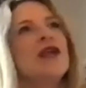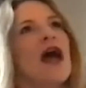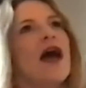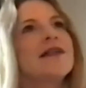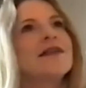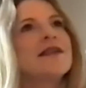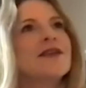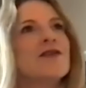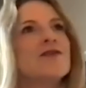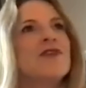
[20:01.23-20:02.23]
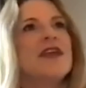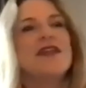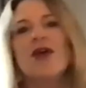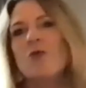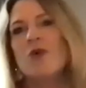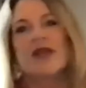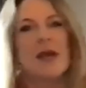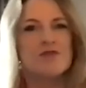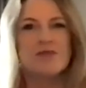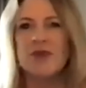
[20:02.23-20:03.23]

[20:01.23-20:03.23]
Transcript: on, video, putting up,